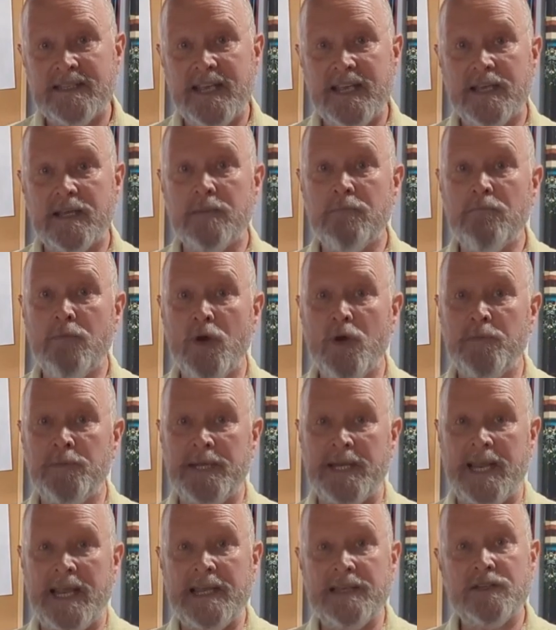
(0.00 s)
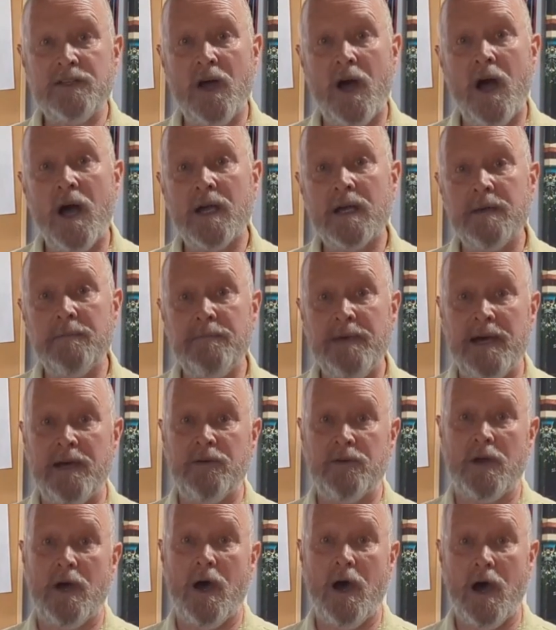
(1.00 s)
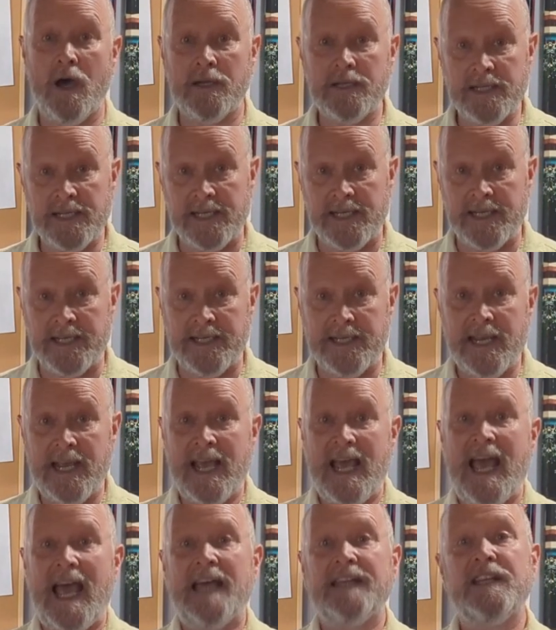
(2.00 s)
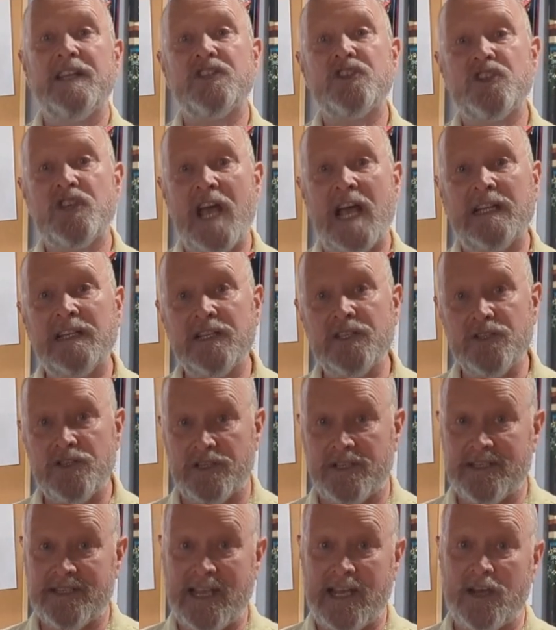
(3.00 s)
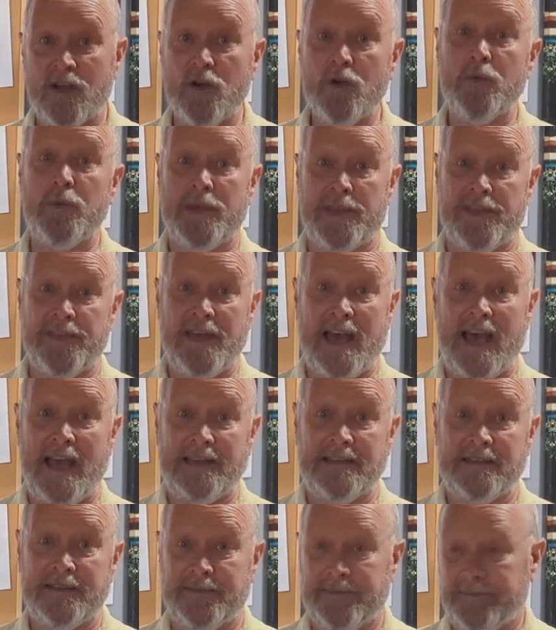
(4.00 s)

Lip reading: take a moment and talk about auditing and the challenges that go with that.